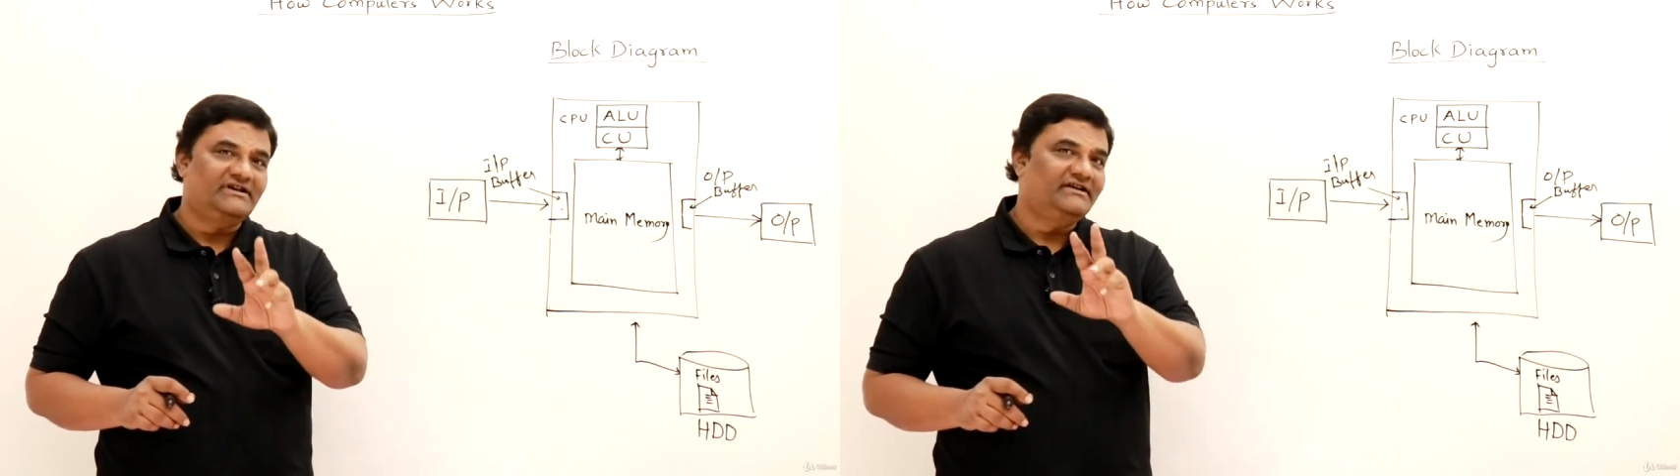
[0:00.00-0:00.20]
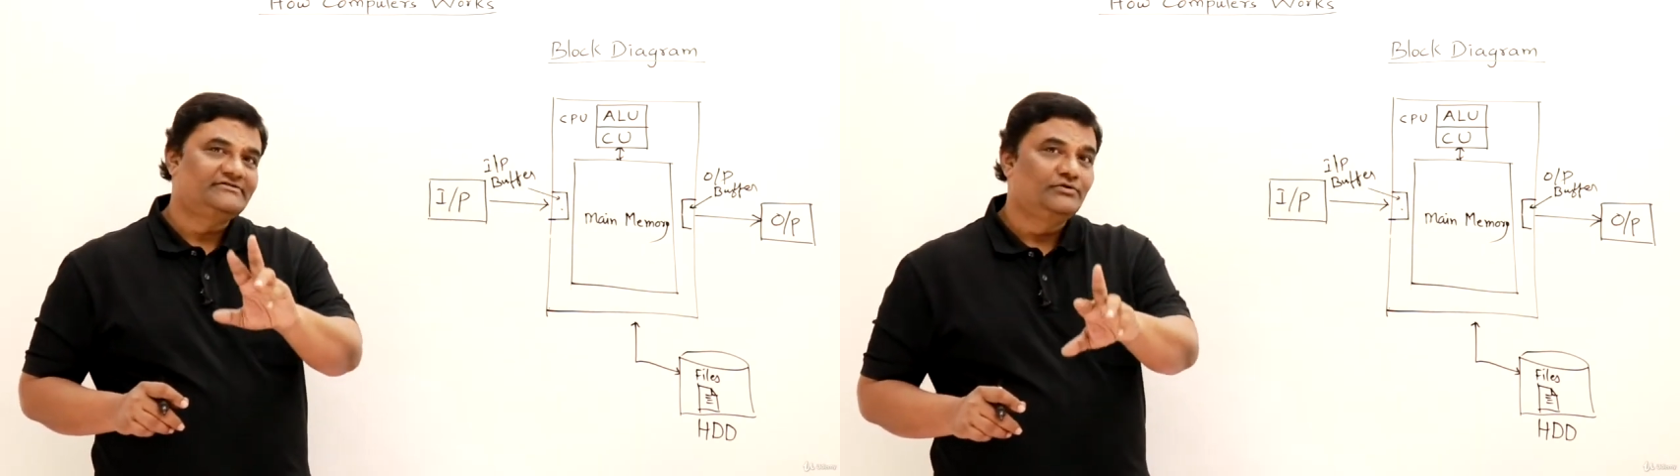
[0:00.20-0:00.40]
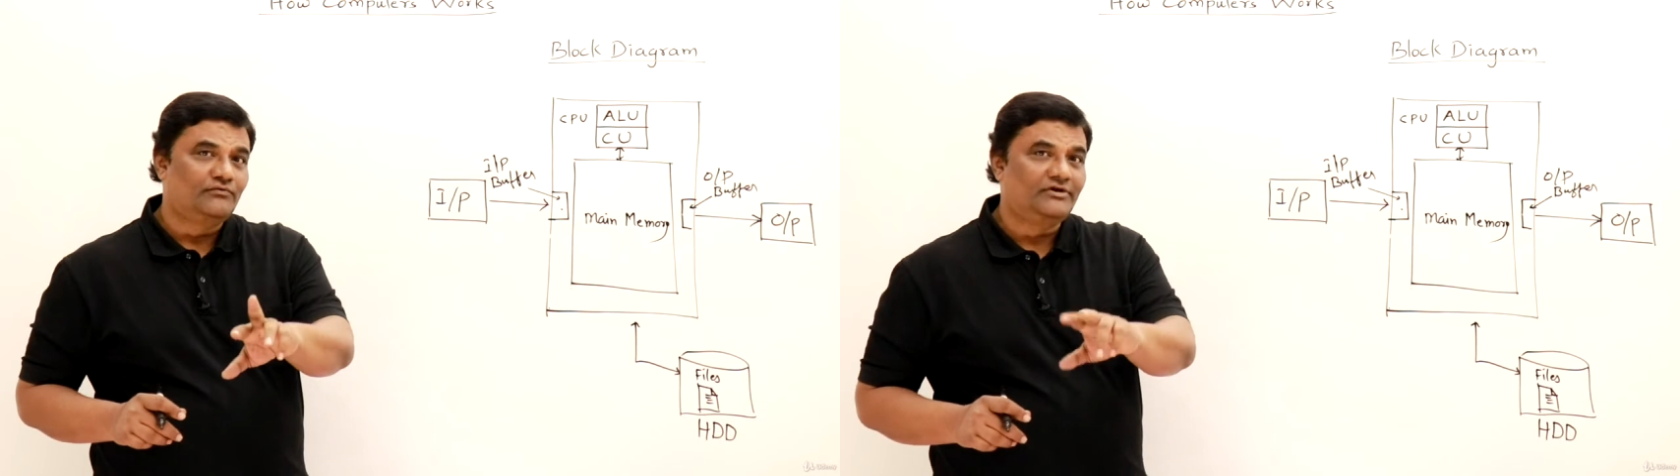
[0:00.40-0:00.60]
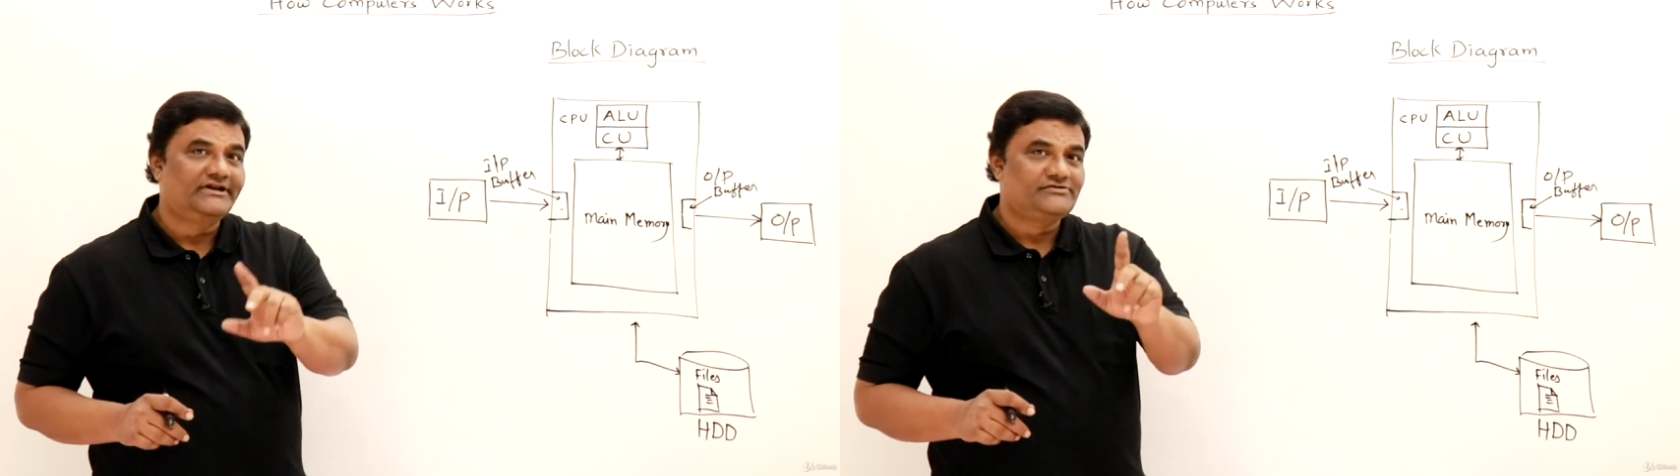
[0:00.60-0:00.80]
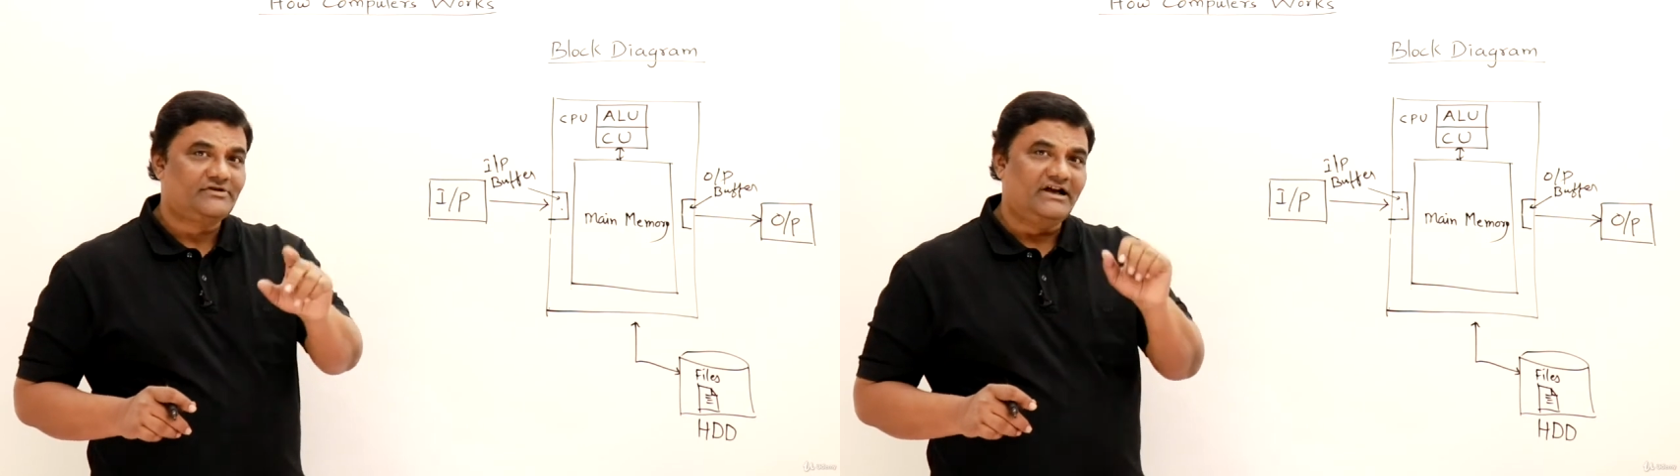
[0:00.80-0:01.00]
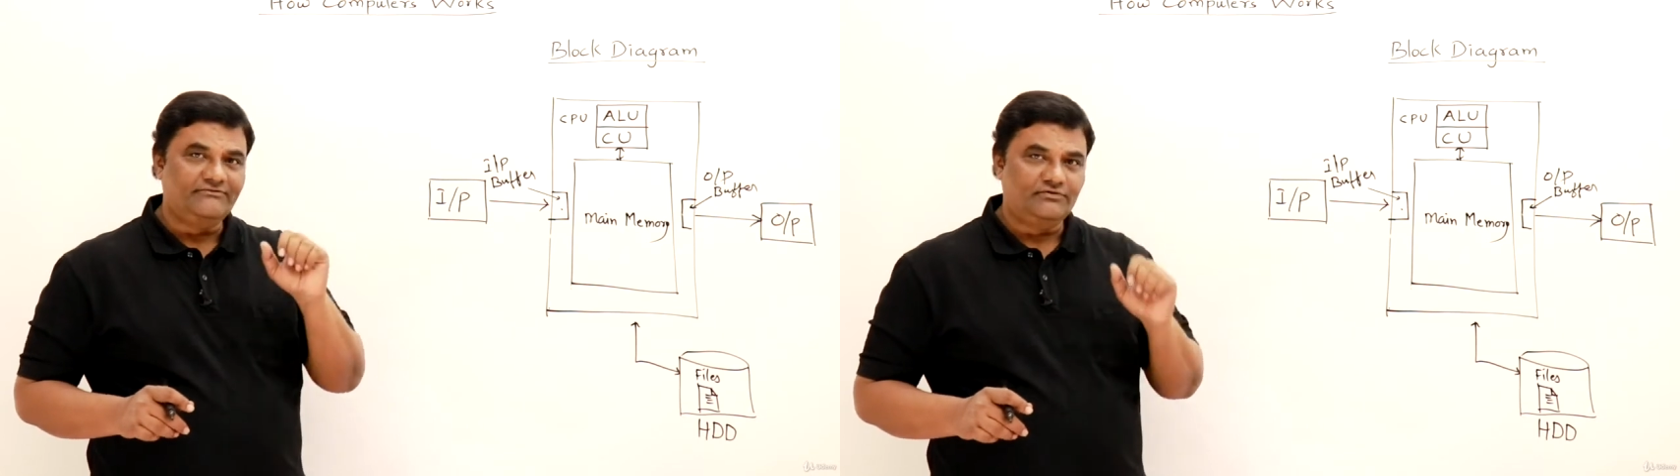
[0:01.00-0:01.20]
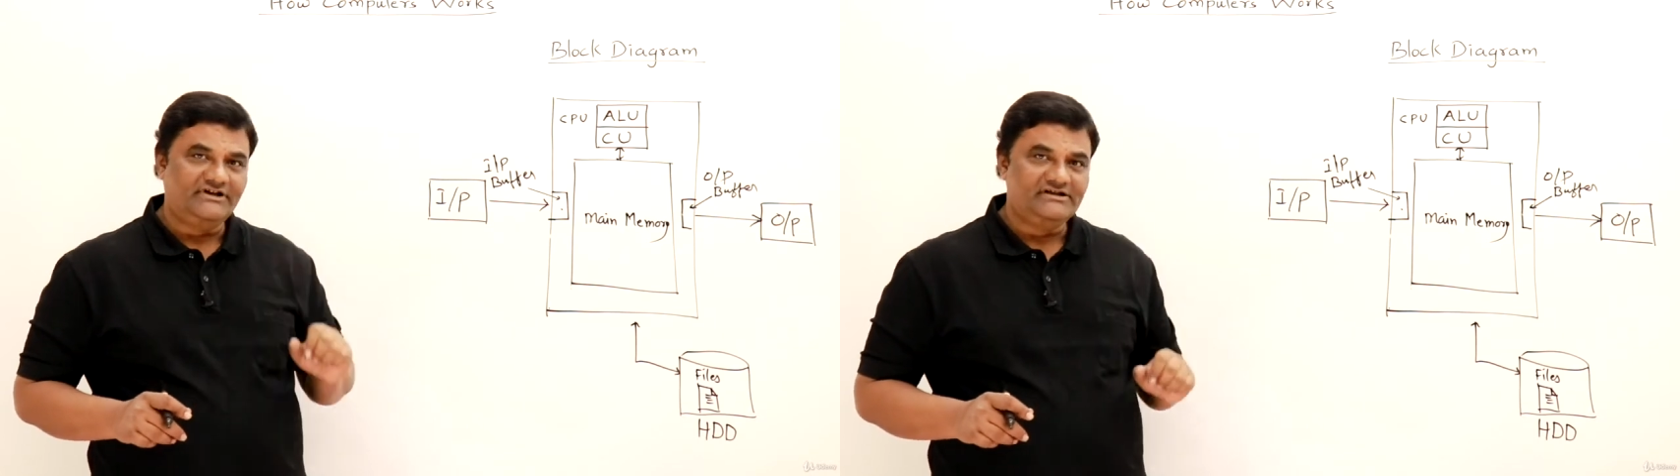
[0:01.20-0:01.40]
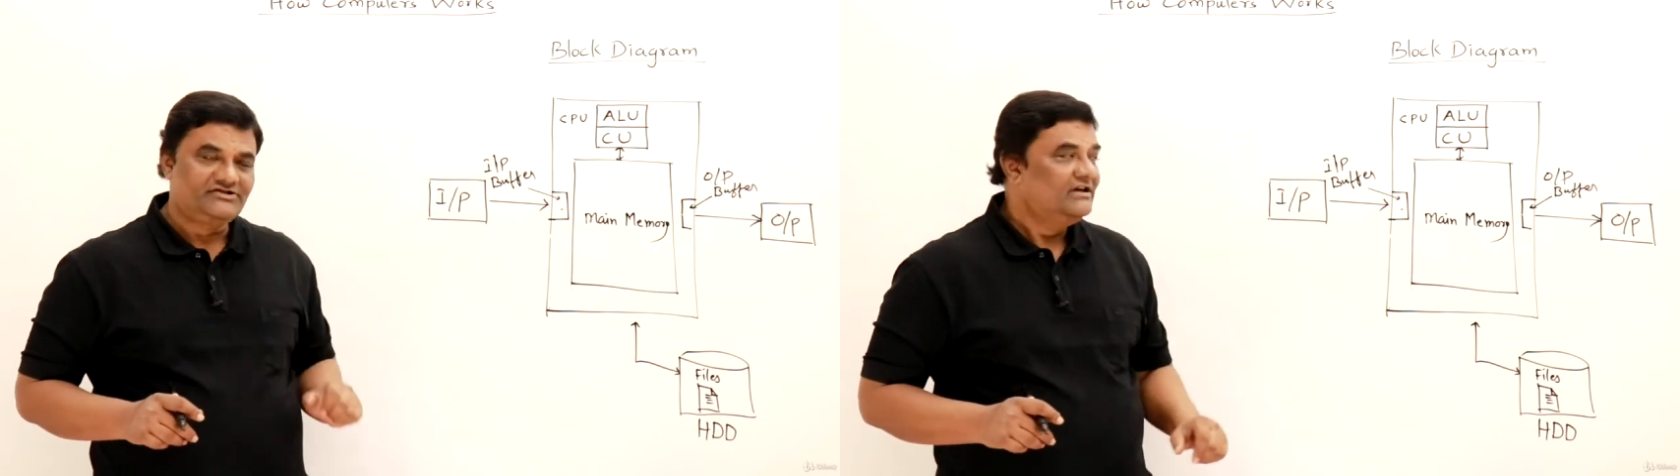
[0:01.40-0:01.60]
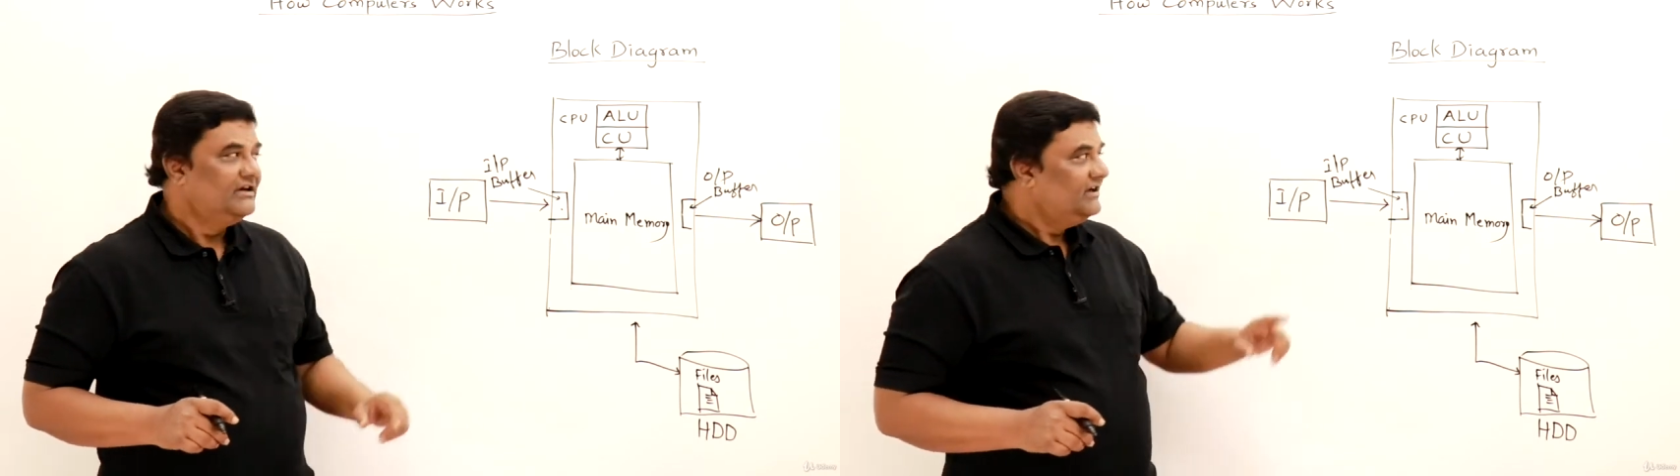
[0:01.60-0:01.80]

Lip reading: that is low voltage or high voltage.